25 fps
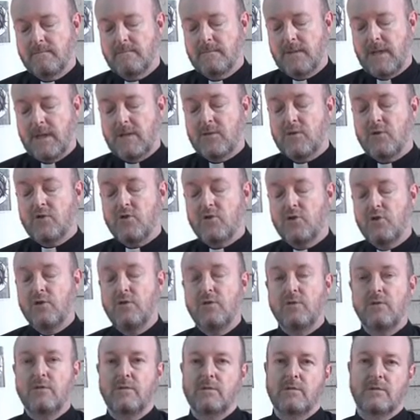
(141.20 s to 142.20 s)
It's
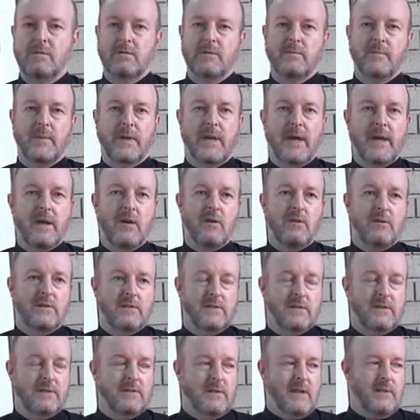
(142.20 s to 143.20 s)
true, but I can't
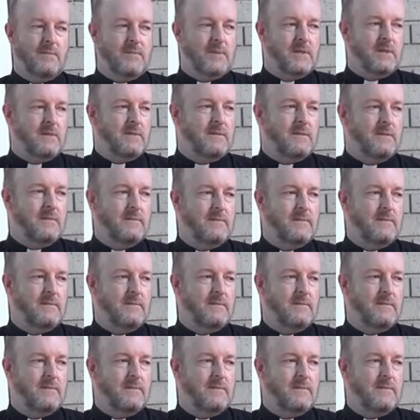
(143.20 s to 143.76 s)
accept it.